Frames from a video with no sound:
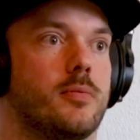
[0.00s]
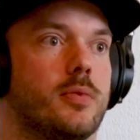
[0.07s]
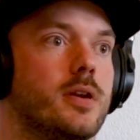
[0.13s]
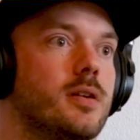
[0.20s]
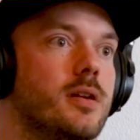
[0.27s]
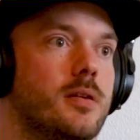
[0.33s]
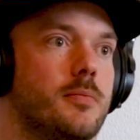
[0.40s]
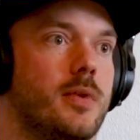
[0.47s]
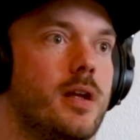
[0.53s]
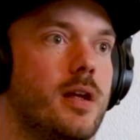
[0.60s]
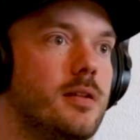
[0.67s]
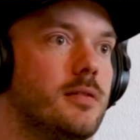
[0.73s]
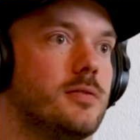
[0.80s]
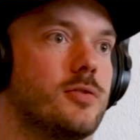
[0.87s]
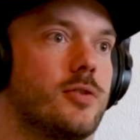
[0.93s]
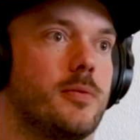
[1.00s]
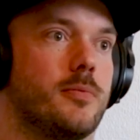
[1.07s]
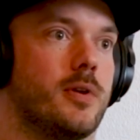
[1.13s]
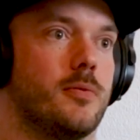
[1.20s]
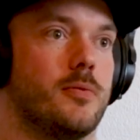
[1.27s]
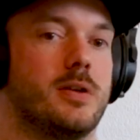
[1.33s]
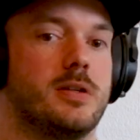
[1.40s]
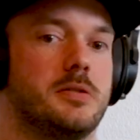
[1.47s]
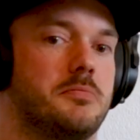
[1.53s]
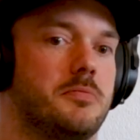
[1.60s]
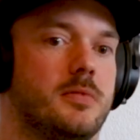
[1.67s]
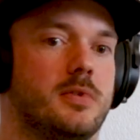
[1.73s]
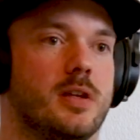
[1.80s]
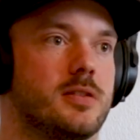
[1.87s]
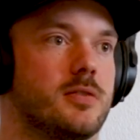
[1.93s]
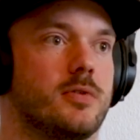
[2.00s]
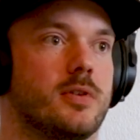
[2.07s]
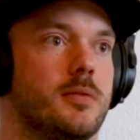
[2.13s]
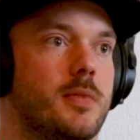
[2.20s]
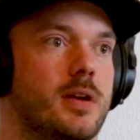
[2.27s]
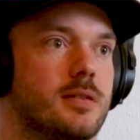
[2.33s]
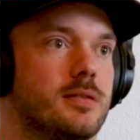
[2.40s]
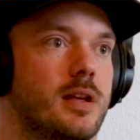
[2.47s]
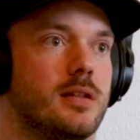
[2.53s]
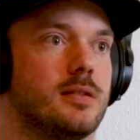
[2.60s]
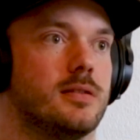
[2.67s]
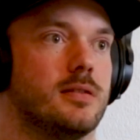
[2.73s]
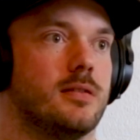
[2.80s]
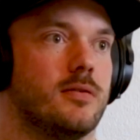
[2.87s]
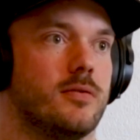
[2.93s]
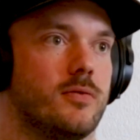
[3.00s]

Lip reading: print on demand screen printing, which doesn't really make sense